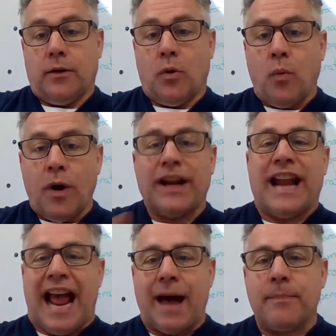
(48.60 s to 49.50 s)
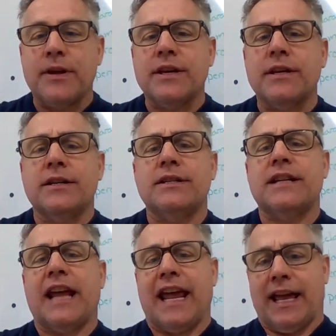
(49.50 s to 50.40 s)
what had happened
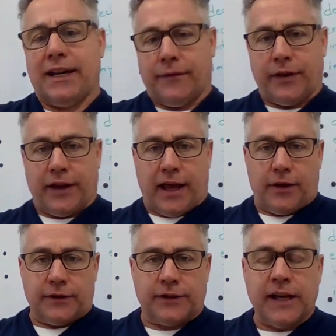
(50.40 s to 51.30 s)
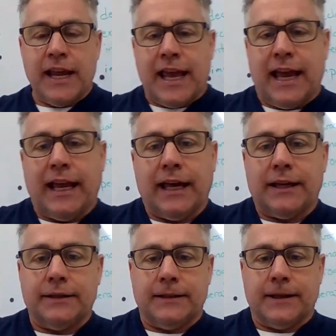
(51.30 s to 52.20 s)
and everything else,
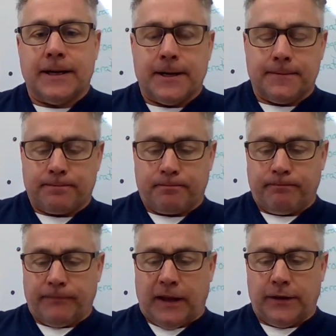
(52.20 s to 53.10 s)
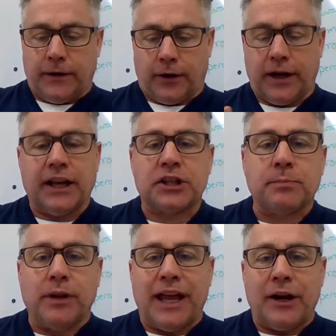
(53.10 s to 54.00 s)
and they're going to
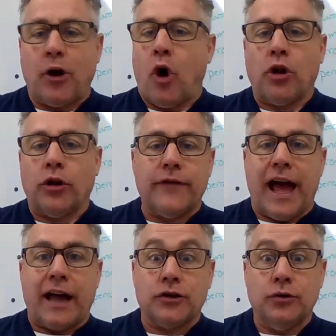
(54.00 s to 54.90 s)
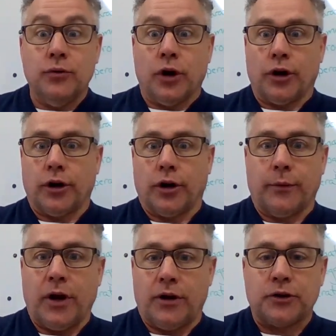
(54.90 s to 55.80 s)
explain all of that to her.
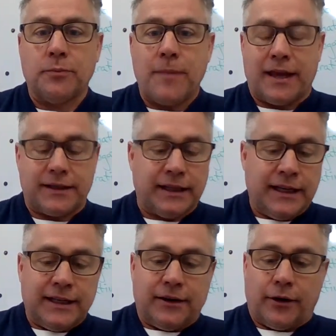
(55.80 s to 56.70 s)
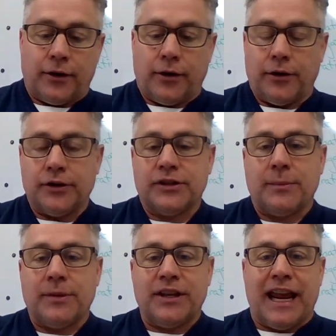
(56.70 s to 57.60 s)
We also met or heard some
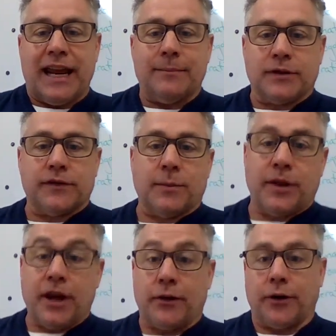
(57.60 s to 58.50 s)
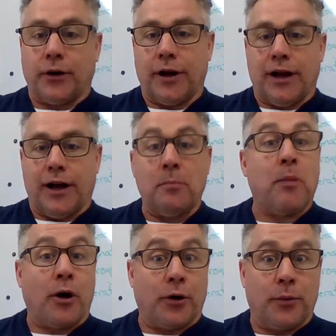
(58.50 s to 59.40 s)
of the names of some of the other
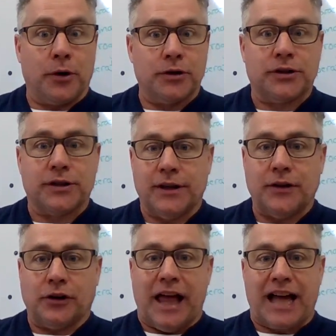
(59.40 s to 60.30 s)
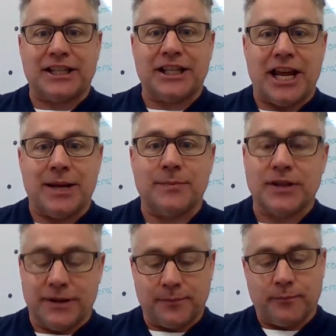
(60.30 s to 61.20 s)
borrowers and their last
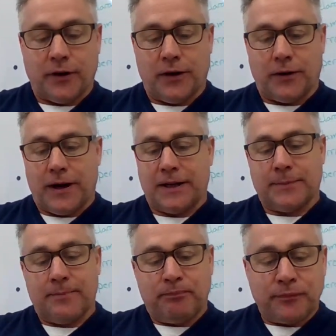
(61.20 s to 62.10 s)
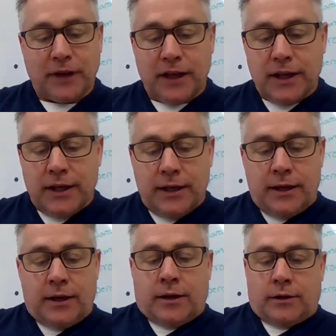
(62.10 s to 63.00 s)
names. All right.
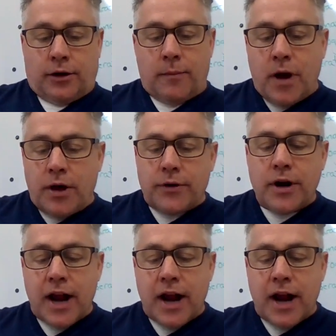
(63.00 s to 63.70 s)
Your mother and